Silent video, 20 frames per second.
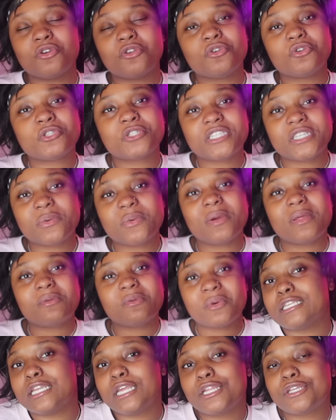know, usually
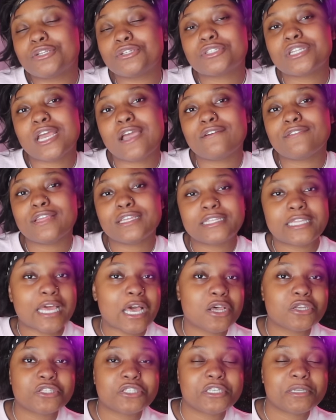when teenagers have like the
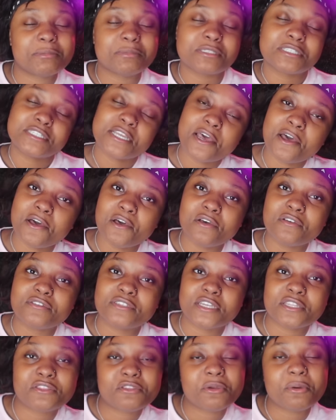house to
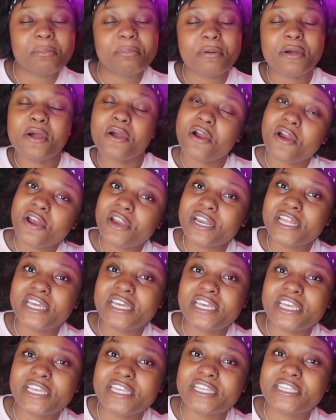themselves, they throw
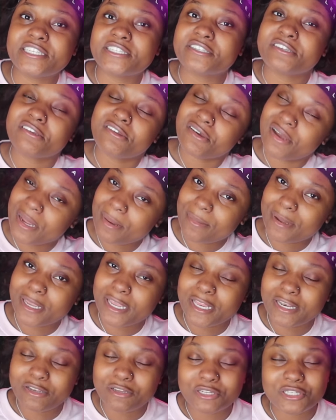parties, you know, everybody
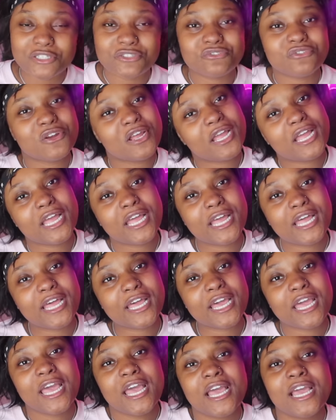get a little
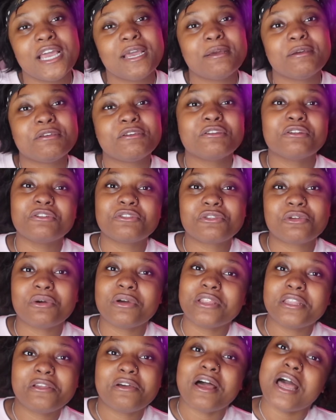drunk. You know,
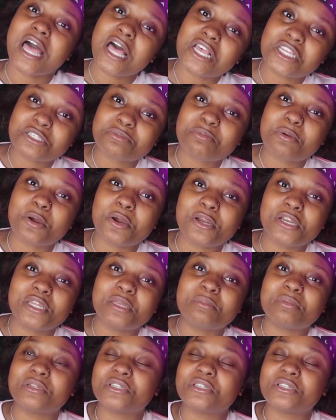throw a little house party,